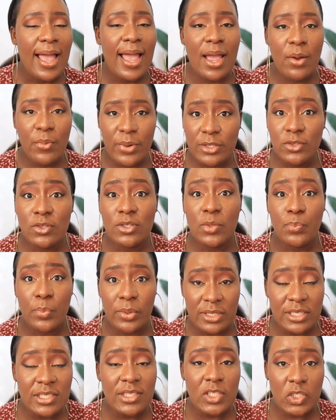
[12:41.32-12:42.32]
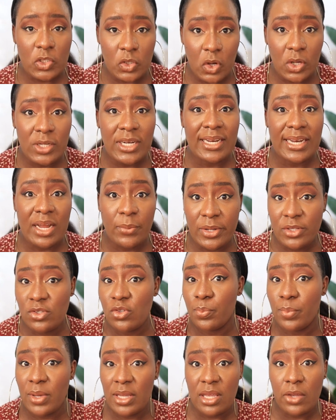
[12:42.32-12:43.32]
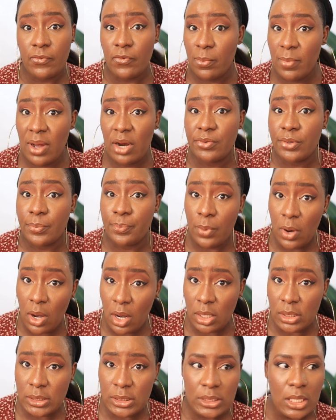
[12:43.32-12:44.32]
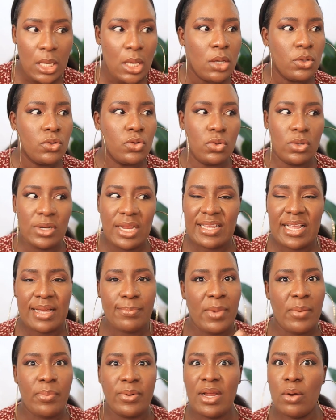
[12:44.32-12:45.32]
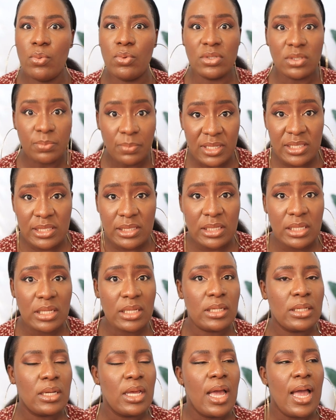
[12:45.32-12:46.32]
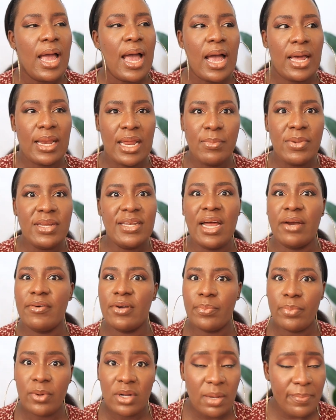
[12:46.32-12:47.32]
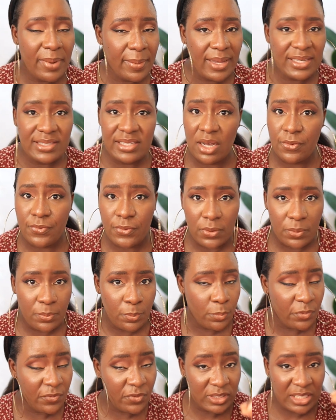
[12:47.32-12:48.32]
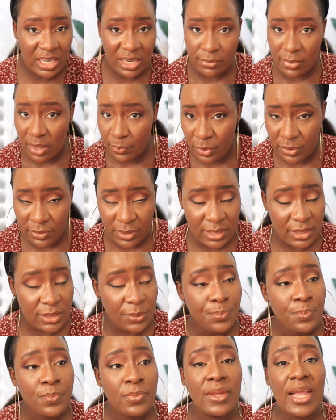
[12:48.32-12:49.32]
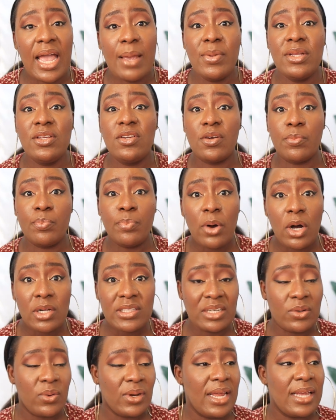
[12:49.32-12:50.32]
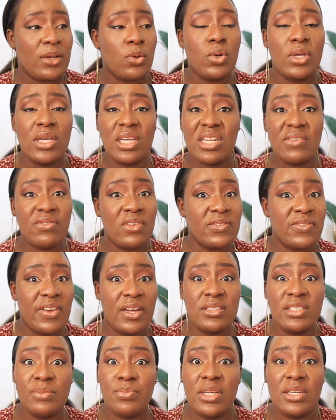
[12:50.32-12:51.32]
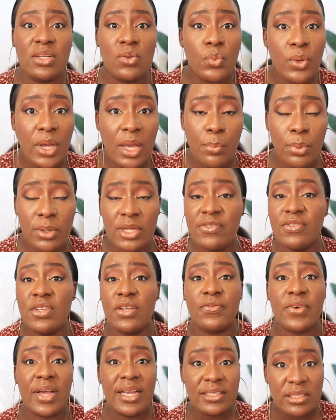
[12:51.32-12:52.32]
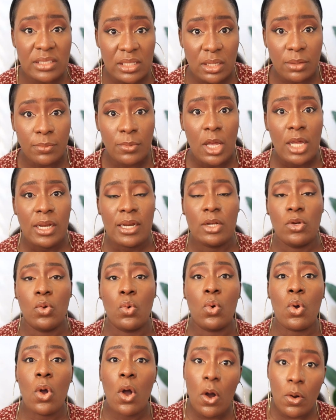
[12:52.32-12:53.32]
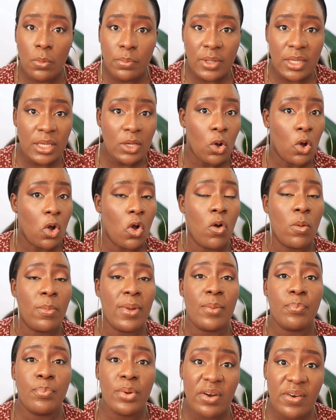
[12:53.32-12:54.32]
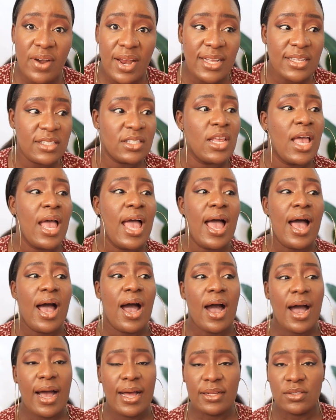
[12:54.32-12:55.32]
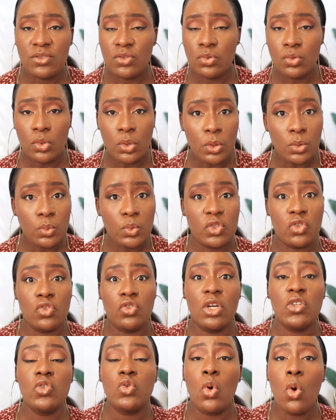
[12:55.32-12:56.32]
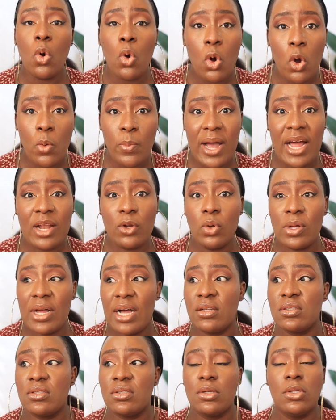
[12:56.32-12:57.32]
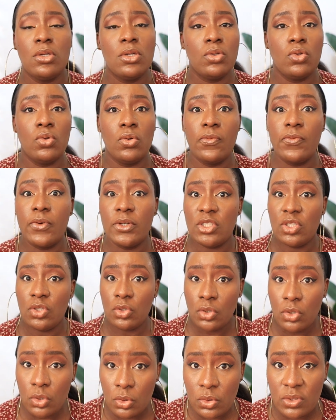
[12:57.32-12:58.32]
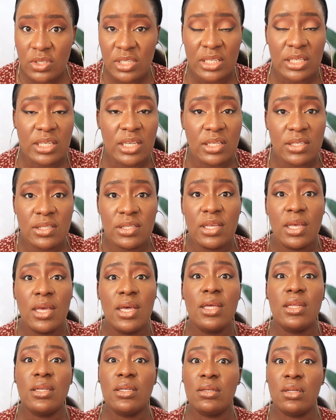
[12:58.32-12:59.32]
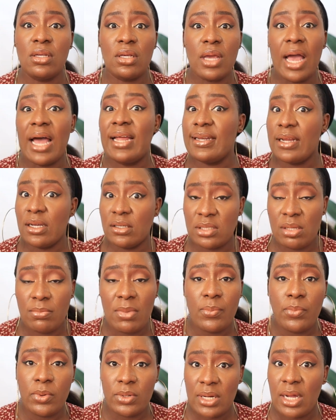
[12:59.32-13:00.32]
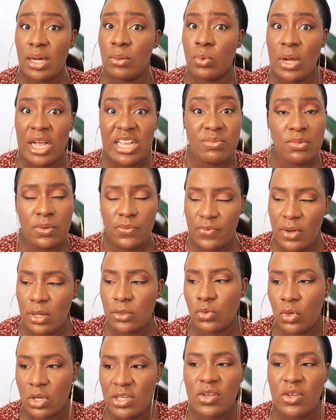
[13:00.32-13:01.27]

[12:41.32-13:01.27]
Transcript: I went to the police station and I went to make a formal report, you know, that my brother was missing, and I made that report by myself, before telling my parents. I made the report and they were like, okay, they've not found him anywhere, but if they find him, they'll call me or call my parents, and, you know, we should just go home and look out, you know, for the news in case they announce that my brother has been found.